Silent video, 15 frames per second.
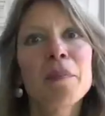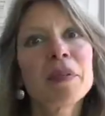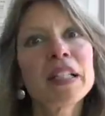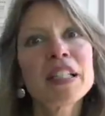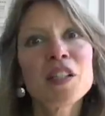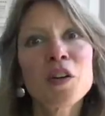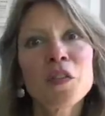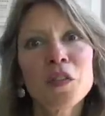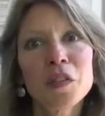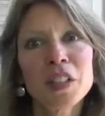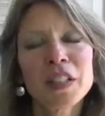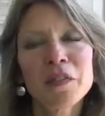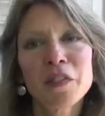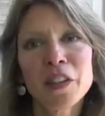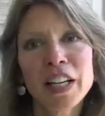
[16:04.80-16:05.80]
And please don't
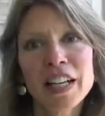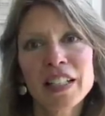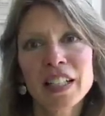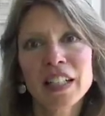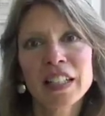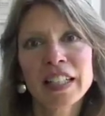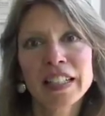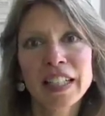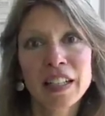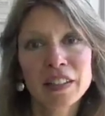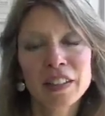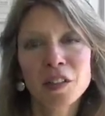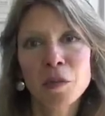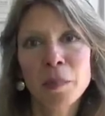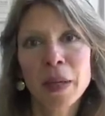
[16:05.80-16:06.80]
forget to click that
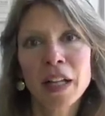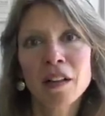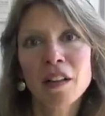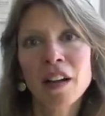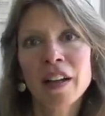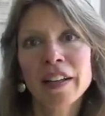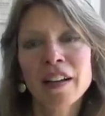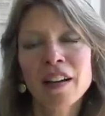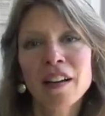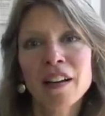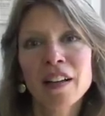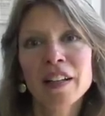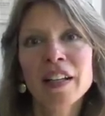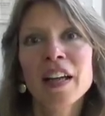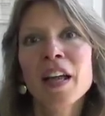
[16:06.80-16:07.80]
little bell
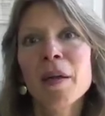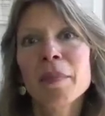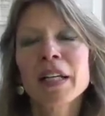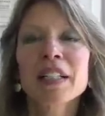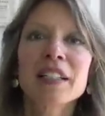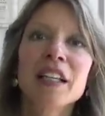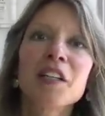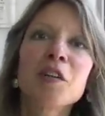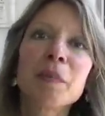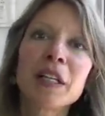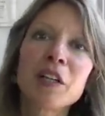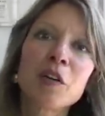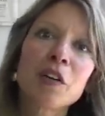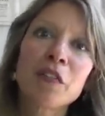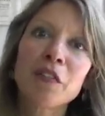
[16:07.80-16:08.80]
icon because then you'll be
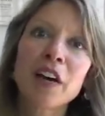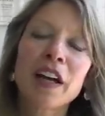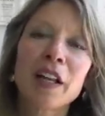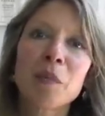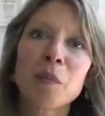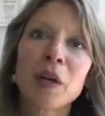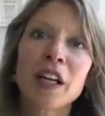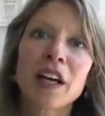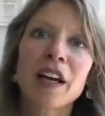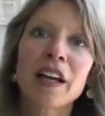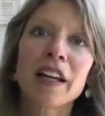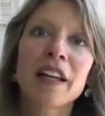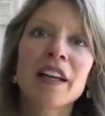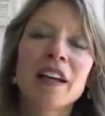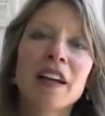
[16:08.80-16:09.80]
notified when
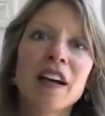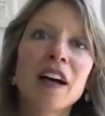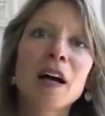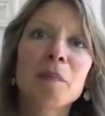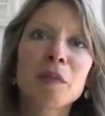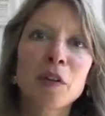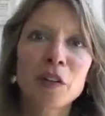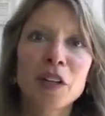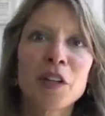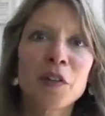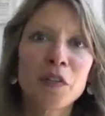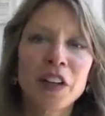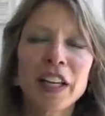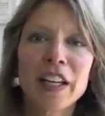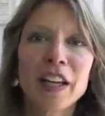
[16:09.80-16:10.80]
I upload a
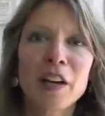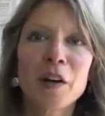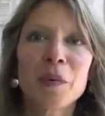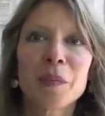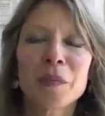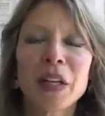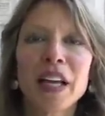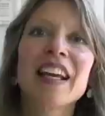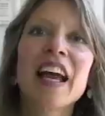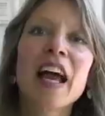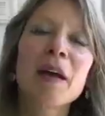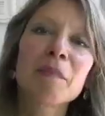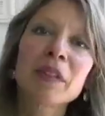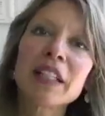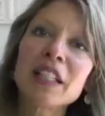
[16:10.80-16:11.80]
new video.
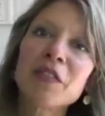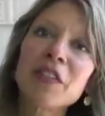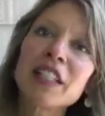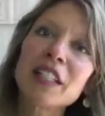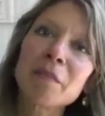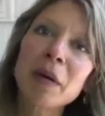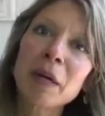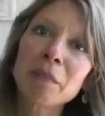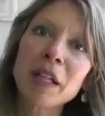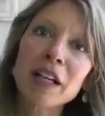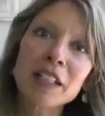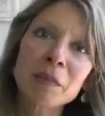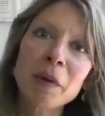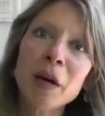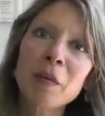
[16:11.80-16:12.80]
And please visit my
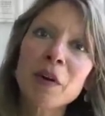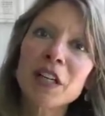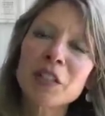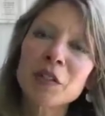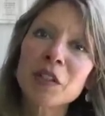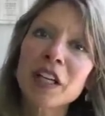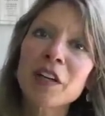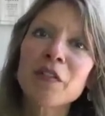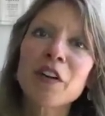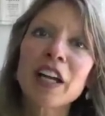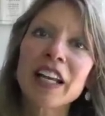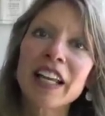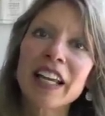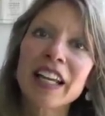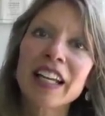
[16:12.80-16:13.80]
blog spot where I do a lot of
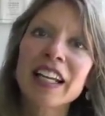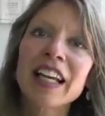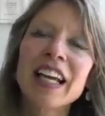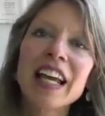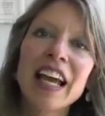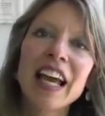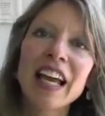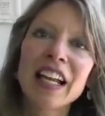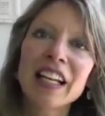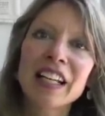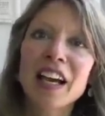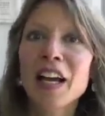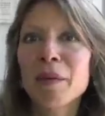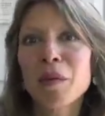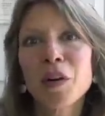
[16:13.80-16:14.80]
writing. And
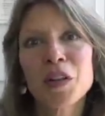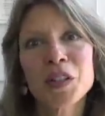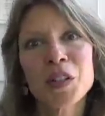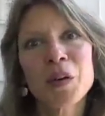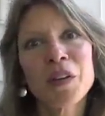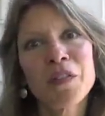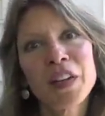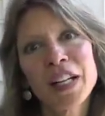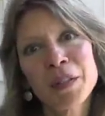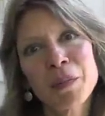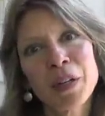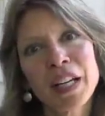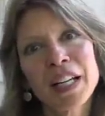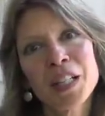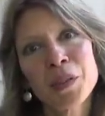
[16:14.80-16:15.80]
I'm also on
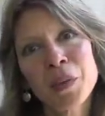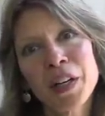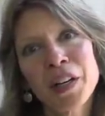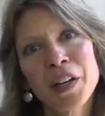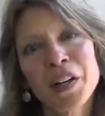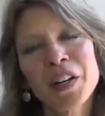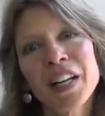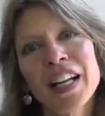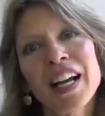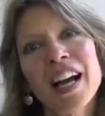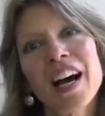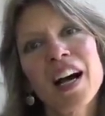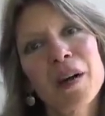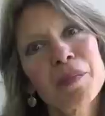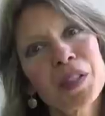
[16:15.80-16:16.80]
Facebook and Twitter,
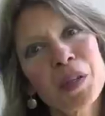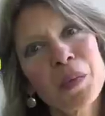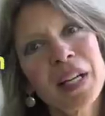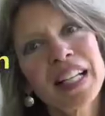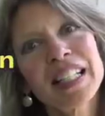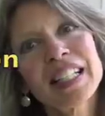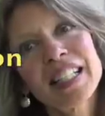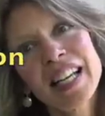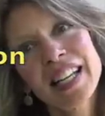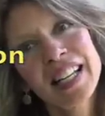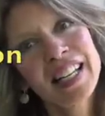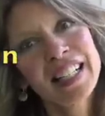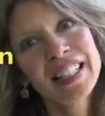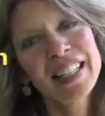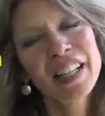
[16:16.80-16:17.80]
um, so we can stay
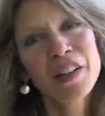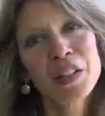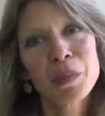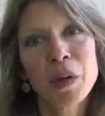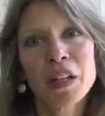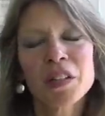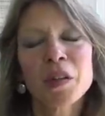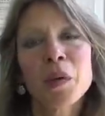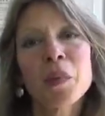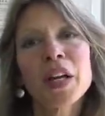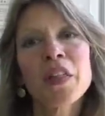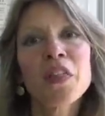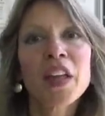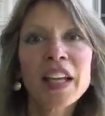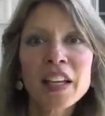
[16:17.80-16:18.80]
connected there as well. So I
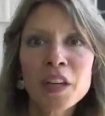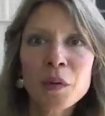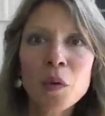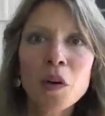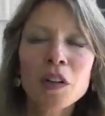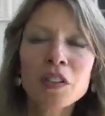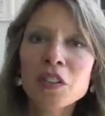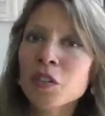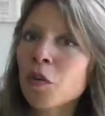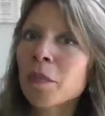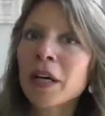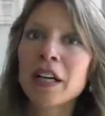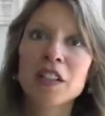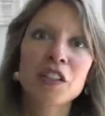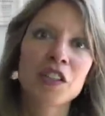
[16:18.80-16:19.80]
want to thank you all so
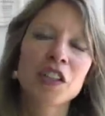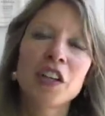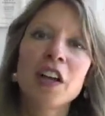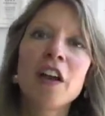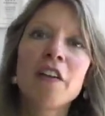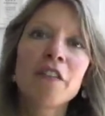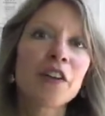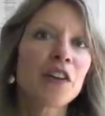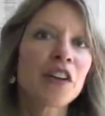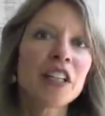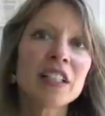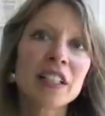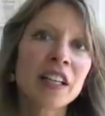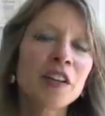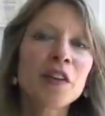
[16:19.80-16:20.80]
much for your
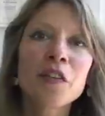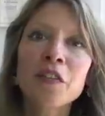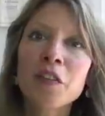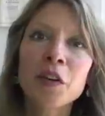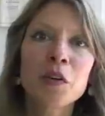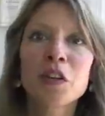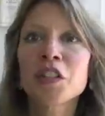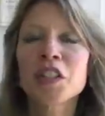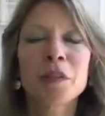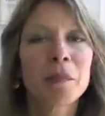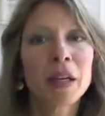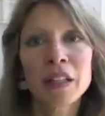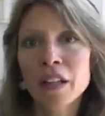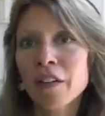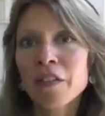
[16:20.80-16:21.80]
continued
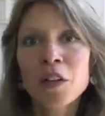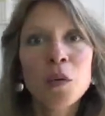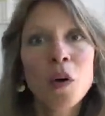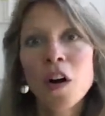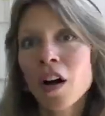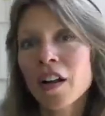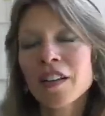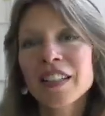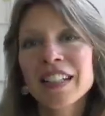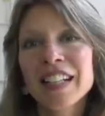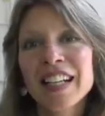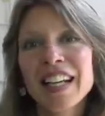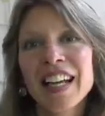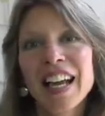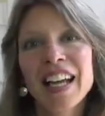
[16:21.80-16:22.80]
viewership. I love you all,
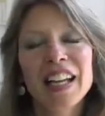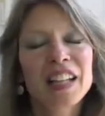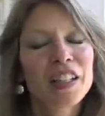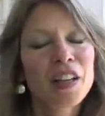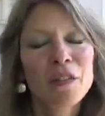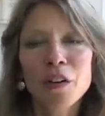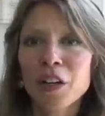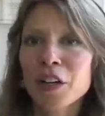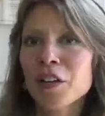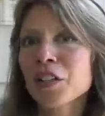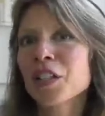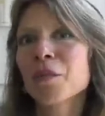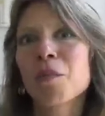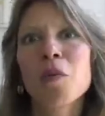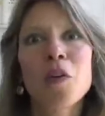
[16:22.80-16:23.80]
and I love all your
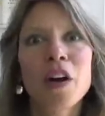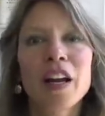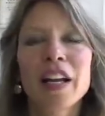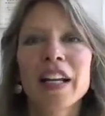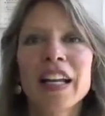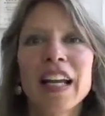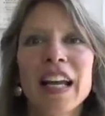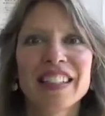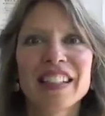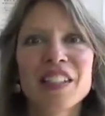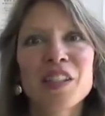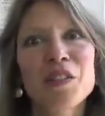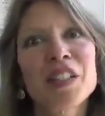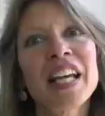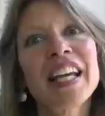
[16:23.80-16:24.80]
support.
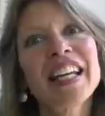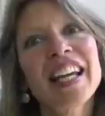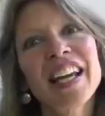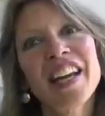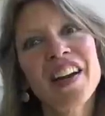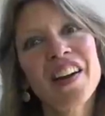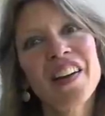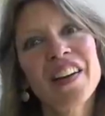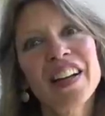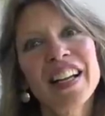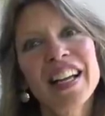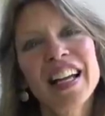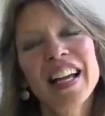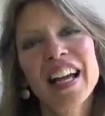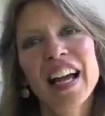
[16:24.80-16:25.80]
So take care,
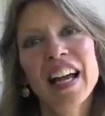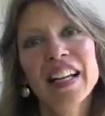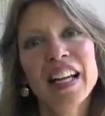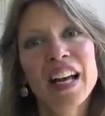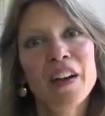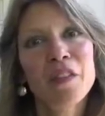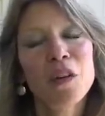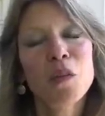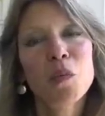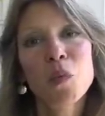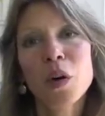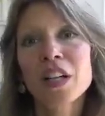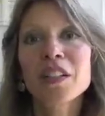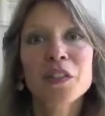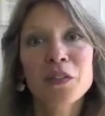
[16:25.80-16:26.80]
and have a
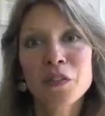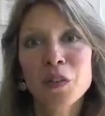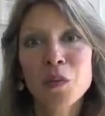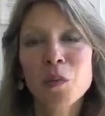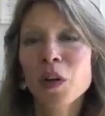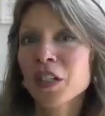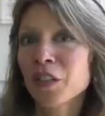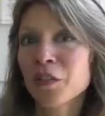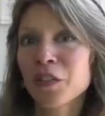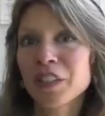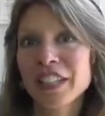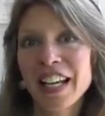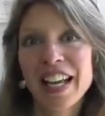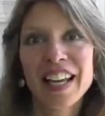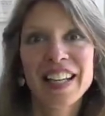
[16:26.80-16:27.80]
wonderful, wonderful
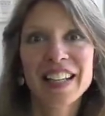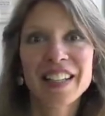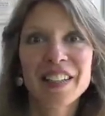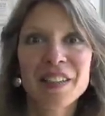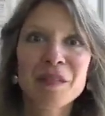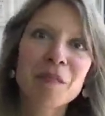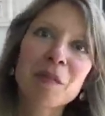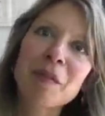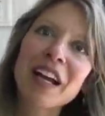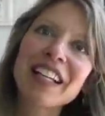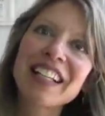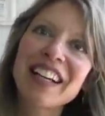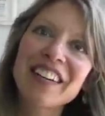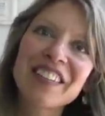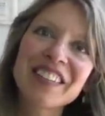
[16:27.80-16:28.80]
day. Bye-bye
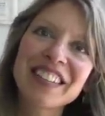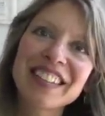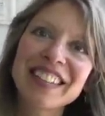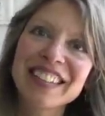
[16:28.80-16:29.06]
now.